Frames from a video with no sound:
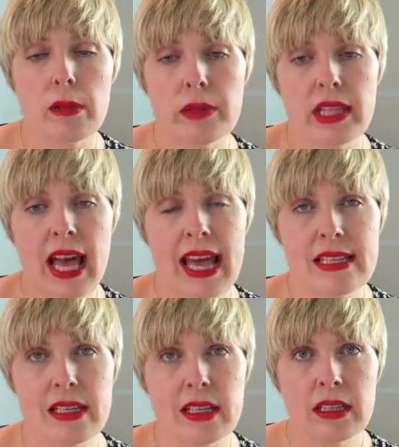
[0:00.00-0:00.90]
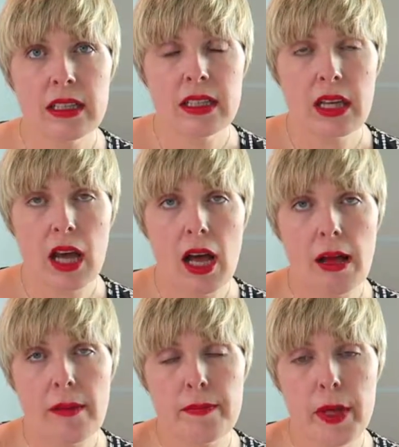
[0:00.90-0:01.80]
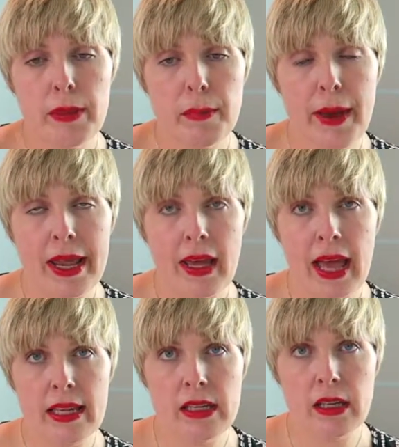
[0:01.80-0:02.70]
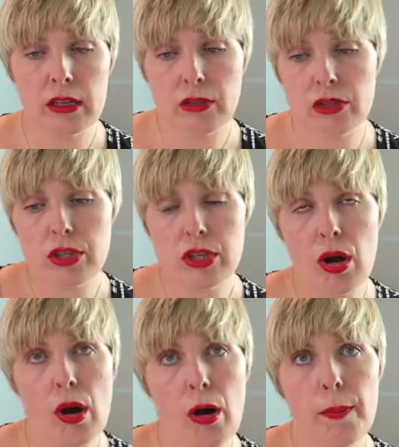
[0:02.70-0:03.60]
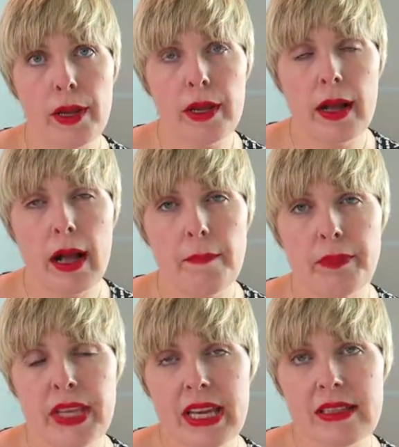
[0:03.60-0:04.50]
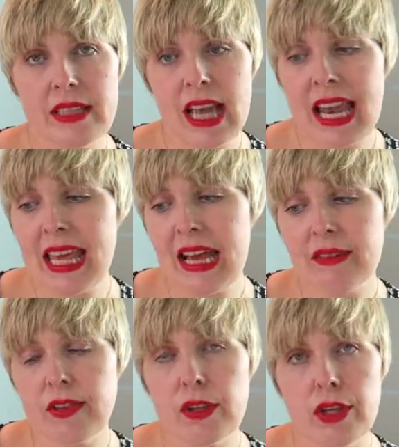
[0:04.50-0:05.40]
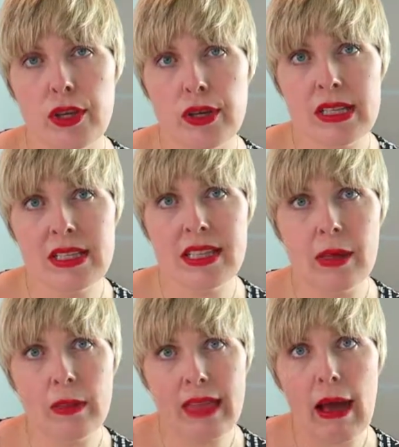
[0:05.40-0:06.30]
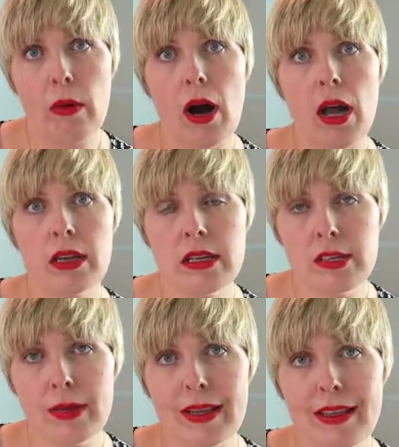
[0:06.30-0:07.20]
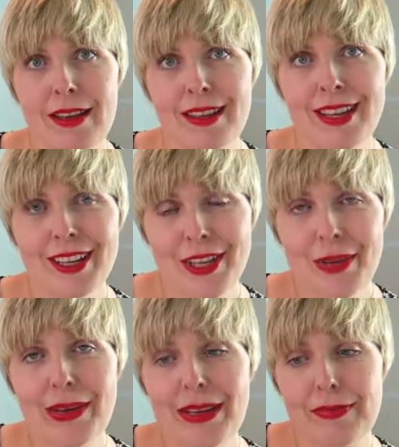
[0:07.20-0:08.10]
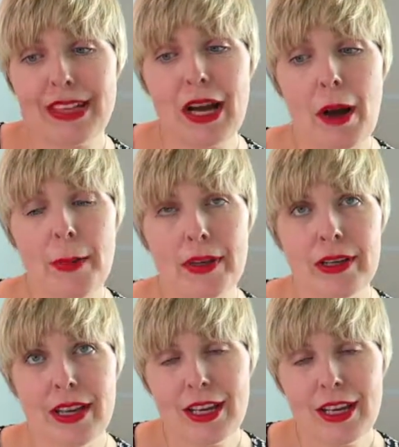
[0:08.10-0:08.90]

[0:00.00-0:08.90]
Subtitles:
up with the header, the banner header across the top, it's any advert that you can see without undoing the, lifting it up and